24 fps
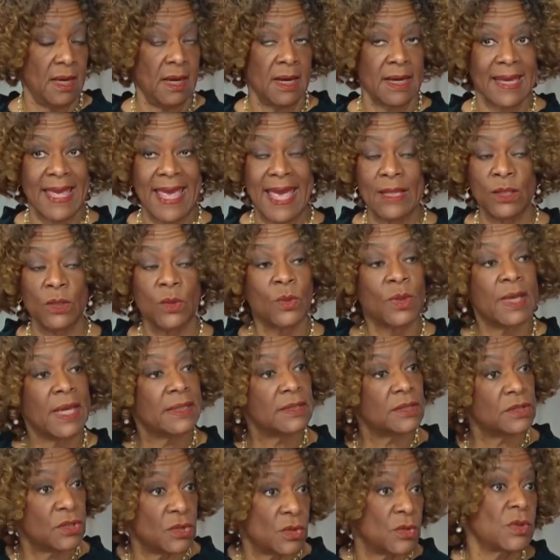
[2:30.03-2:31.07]
Can you
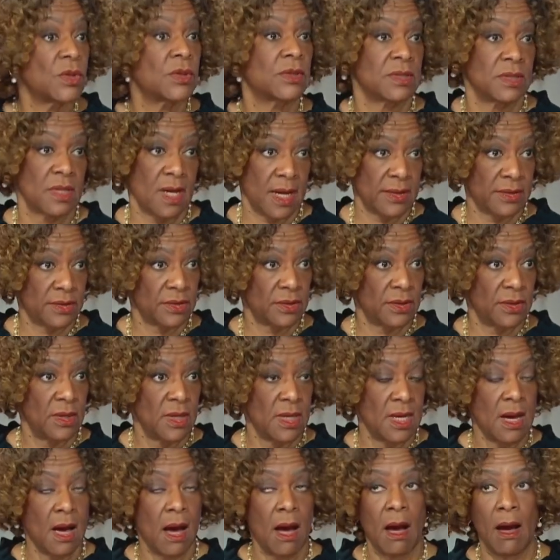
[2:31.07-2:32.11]
get to your doctor
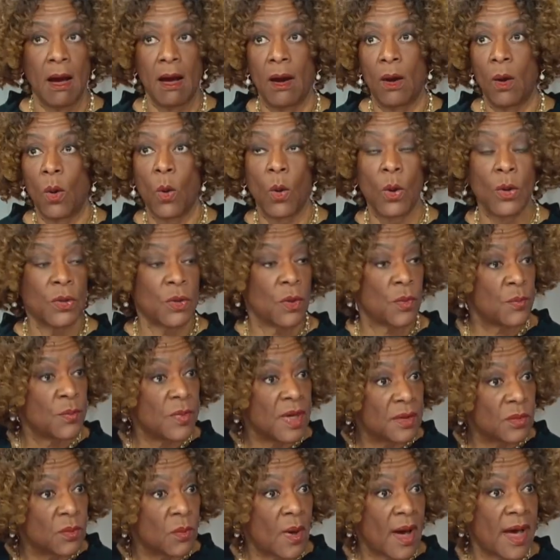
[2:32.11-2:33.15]
or your
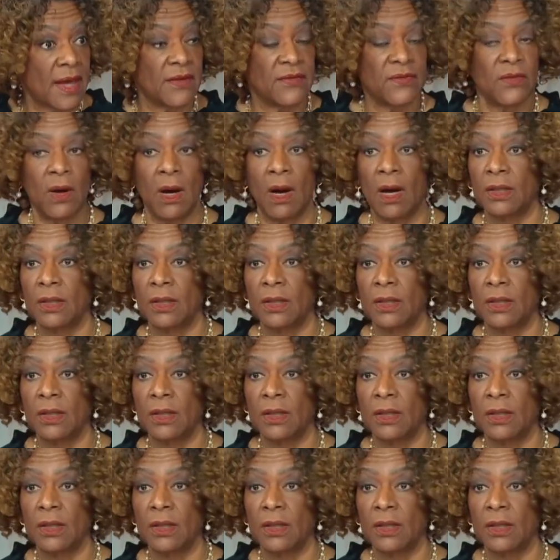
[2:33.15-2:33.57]
midwife?